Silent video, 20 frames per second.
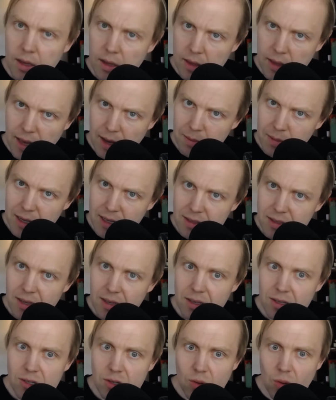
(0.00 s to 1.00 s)
That means
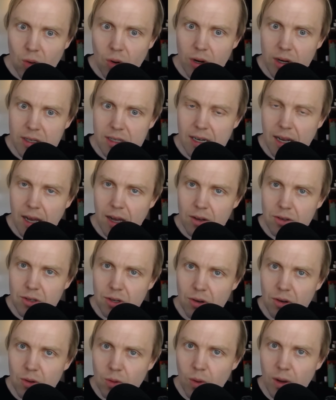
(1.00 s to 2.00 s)
that the score is now
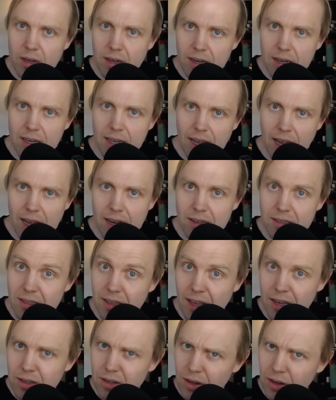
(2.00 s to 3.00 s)
2-1 Indiana.
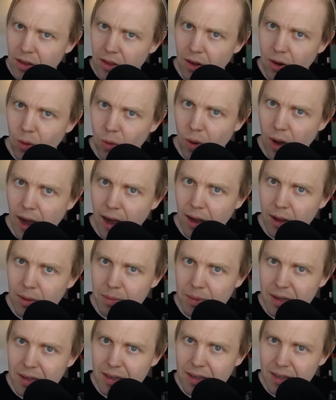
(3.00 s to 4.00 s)
So that took a little while,
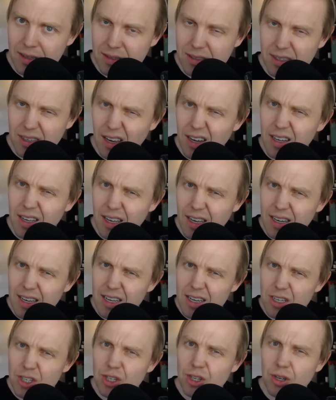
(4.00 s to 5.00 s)
but it's going to get
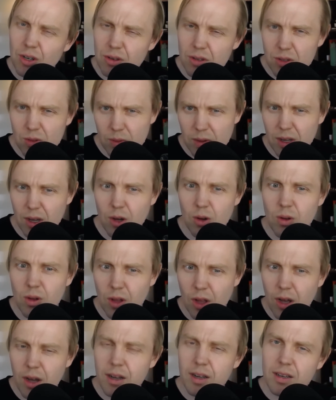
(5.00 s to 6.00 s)
easier as we go
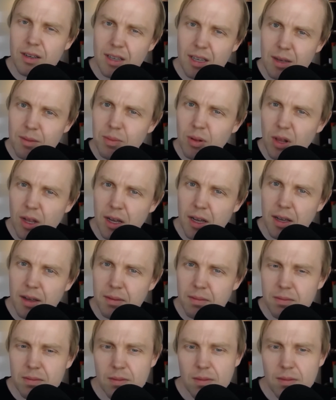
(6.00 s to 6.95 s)
along and keep playing.